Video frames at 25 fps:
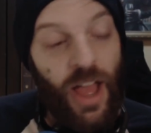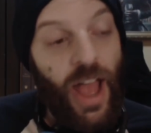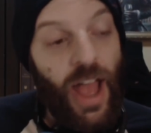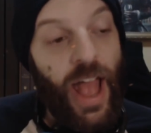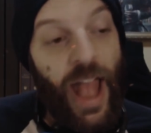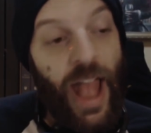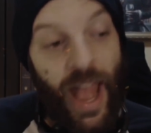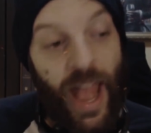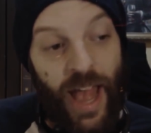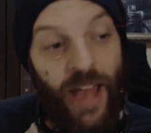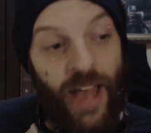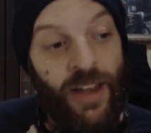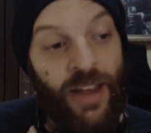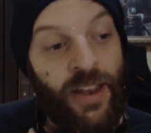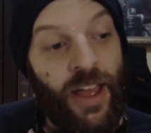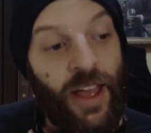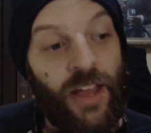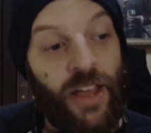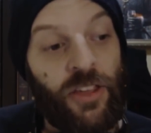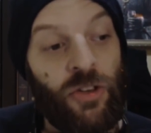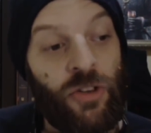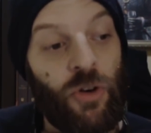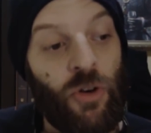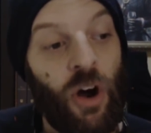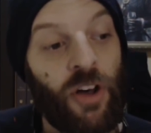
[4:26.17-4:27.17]
And
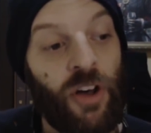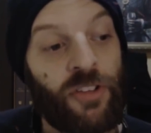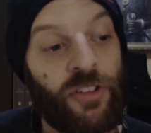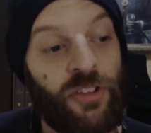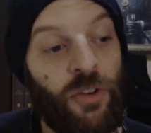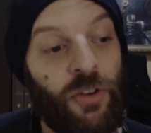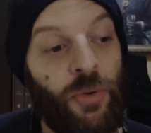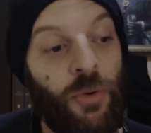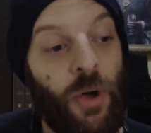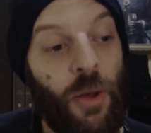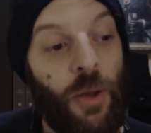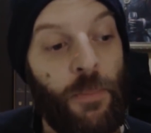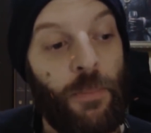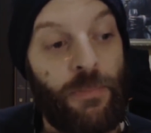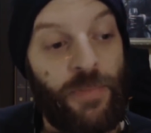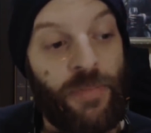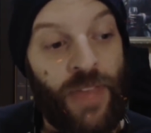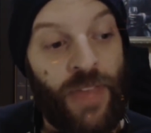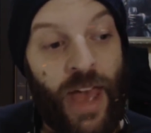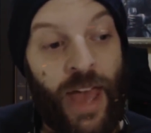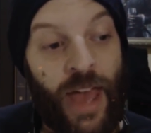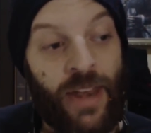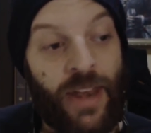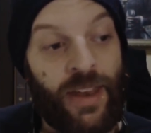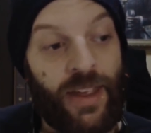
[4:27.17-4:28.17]
you also
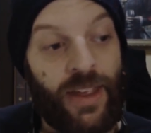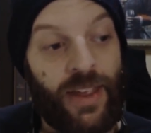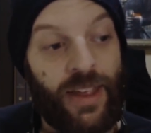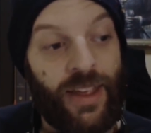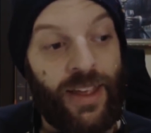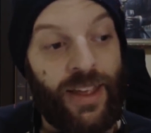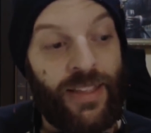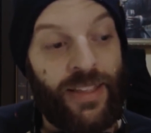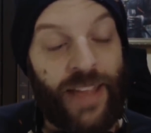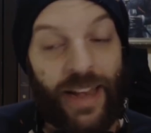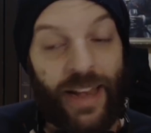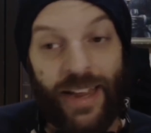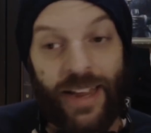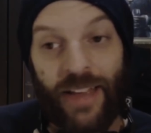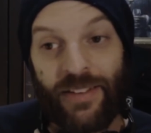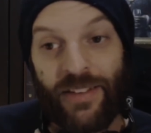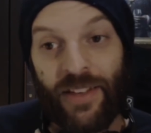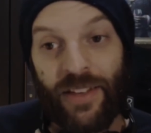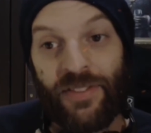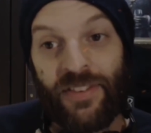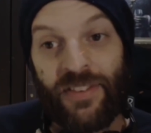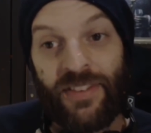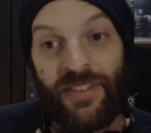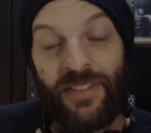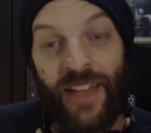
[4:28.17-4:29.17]
then, in that case,
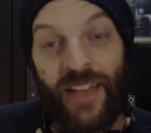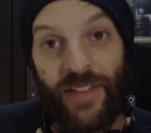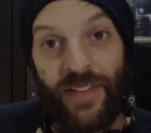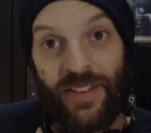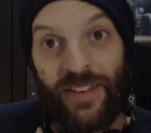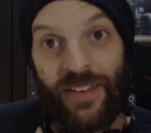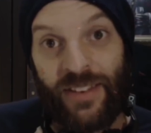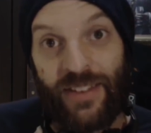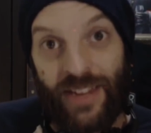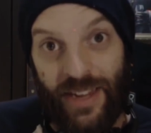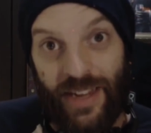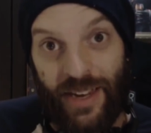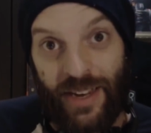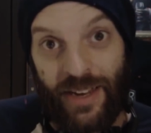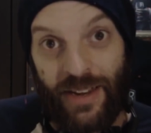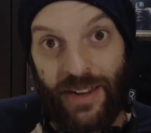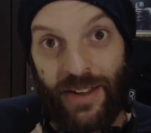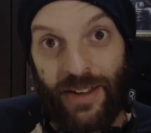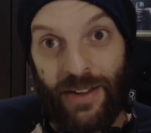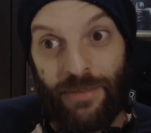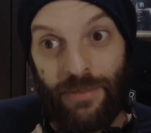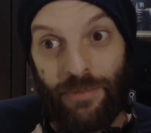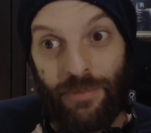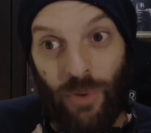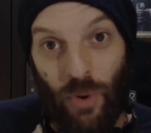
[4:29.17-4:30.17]
have
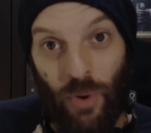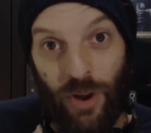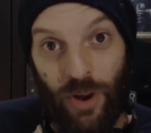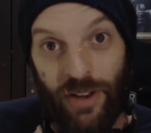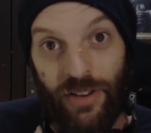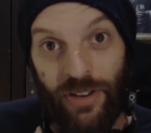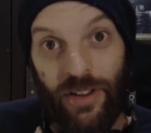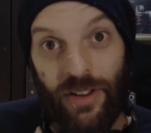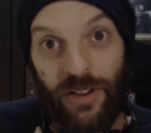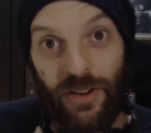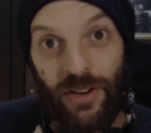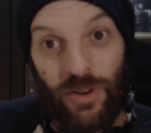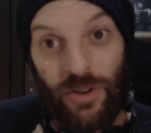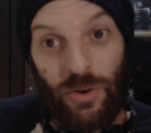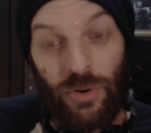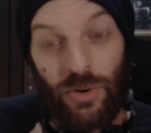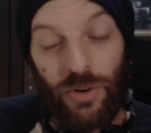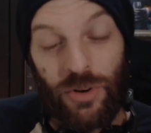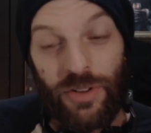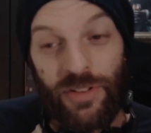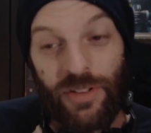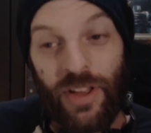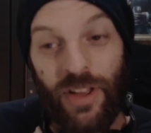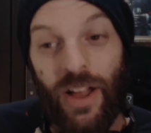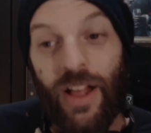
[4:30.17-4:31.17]
17-point
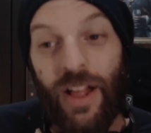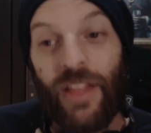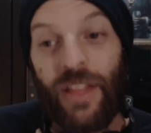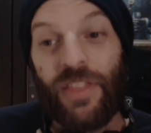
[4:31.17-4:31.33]
ghouls.